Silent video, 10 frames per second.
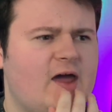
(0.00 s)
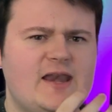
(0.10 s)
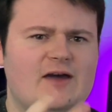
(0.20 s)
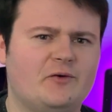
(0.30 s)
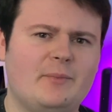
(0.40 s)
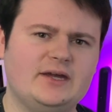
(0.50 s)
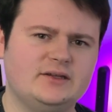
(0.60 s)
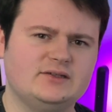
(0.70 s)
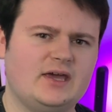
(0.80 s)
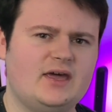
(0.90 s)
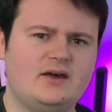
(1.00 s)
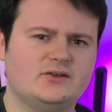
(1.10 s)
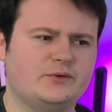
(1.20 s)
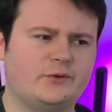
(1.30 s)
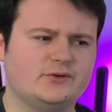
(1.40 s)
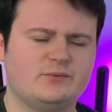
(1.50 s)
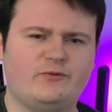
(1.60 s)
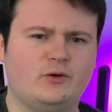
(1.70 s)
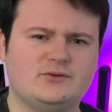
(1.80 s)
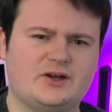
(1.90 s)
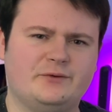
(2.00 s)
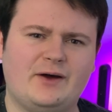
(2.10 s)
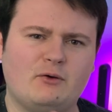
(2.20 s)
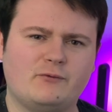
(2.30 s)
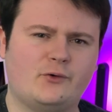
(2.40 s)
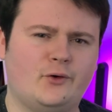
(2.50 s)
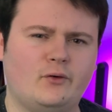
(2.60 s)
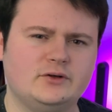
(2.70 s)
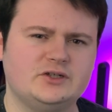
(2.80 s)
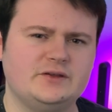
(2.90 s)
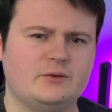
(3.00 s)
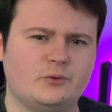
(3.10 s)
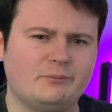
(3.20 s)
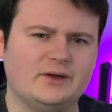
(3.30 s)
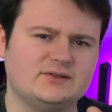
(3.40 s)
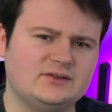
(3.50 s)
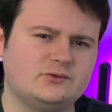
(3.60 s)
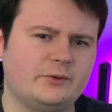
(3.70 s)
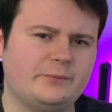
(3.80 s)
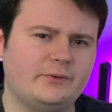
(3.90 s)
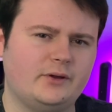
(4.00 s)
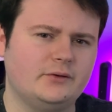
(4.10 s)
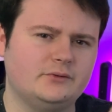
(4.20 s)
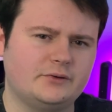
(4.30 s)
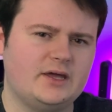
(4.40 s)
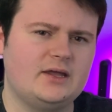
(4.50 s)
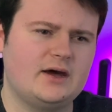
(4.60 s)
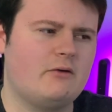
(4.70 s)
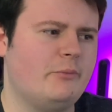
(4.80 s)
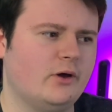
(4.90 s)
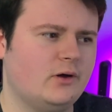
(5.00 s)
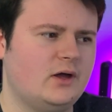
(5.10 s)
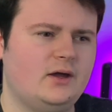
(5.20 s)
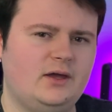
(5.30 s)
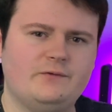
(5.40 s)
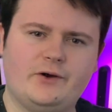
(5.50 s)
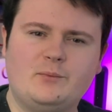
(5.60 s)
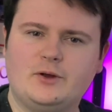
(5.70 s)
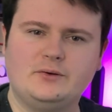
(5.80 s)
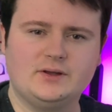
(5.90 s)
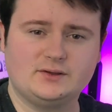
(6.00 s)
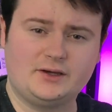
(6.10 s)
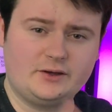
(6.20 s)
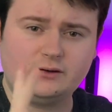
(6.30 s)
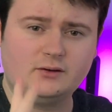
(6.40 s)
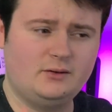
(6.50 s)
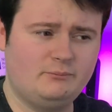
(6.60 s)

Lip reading: never made it to here because I've got some vlogs of out of chronology that wouldn't make sense to upload on here now, but if I upload it as like a